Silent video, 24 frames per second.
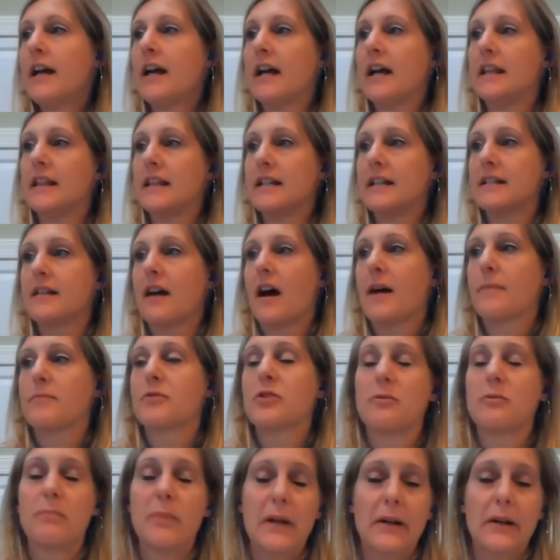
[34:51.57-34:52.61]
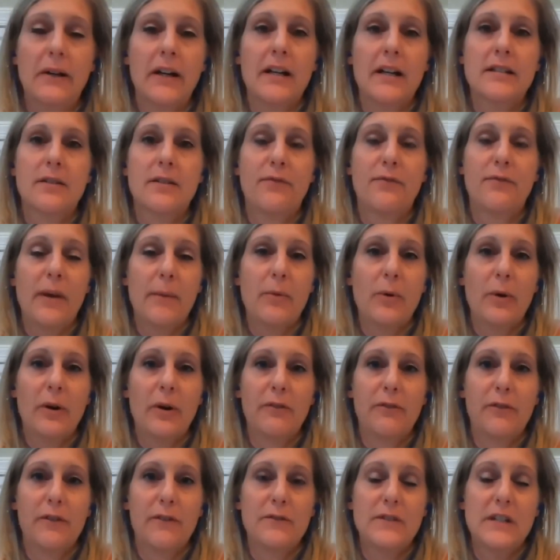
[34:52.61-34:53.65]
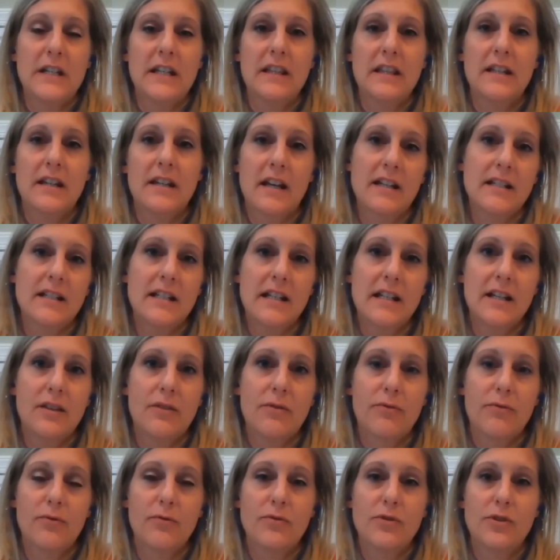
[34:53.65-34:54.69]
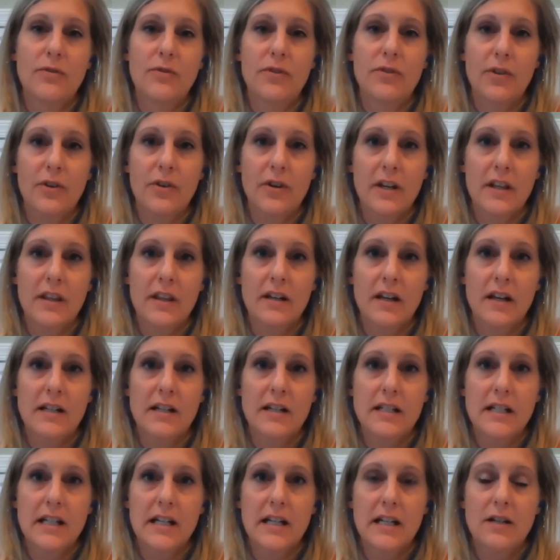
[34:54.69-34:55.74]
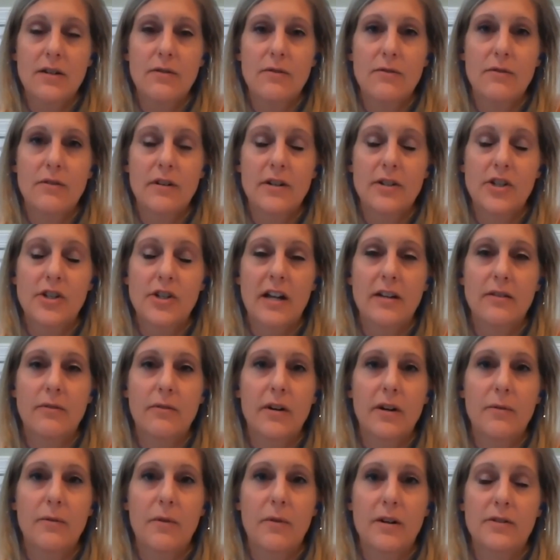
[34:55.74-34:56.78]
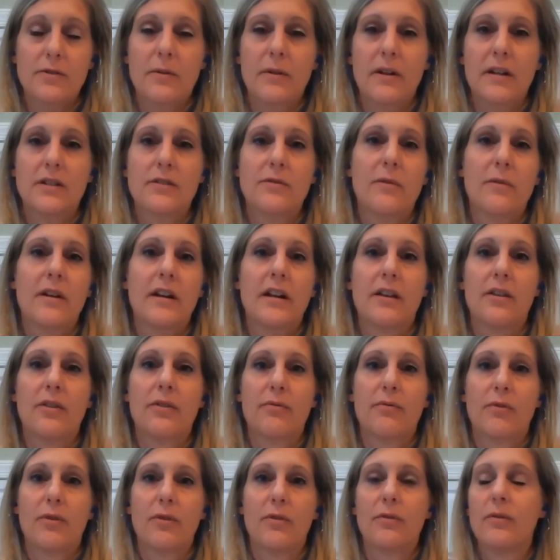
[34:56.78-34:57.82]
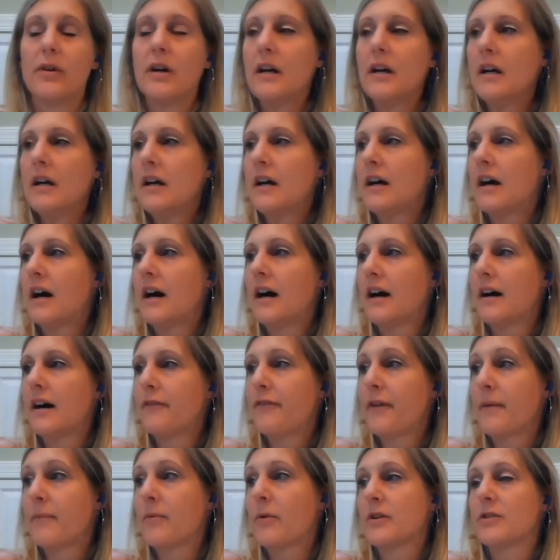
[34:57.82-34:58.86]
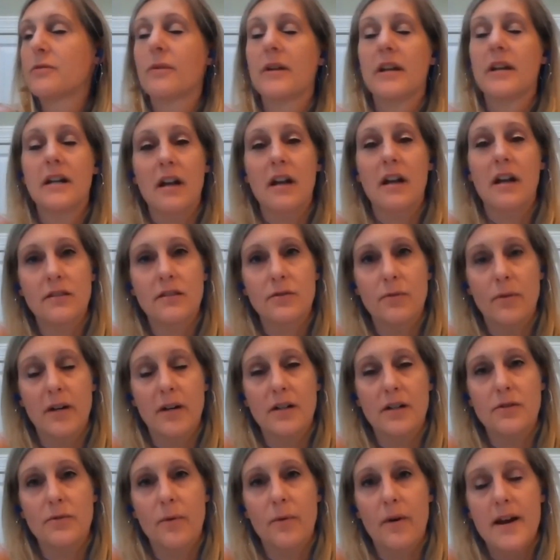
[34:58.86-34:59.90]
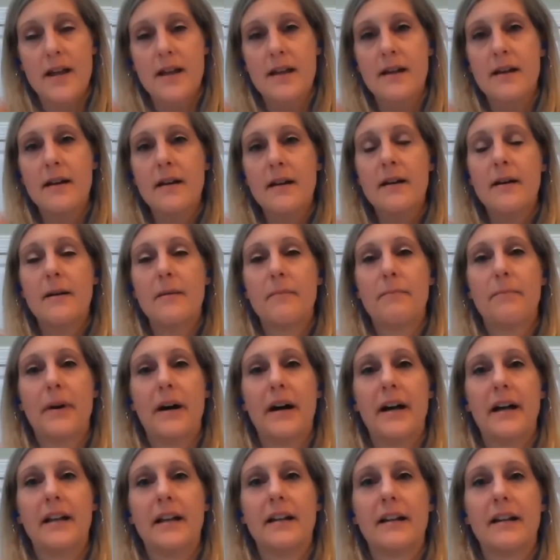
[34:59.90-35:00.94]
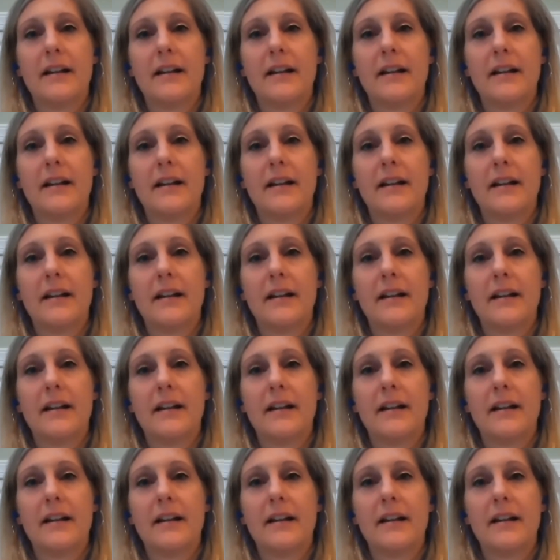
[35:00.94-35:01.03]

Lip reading: in these option periods of February 15th, 19 through June 30th, 19, or January 1, 2020 through February 29th, 2020. But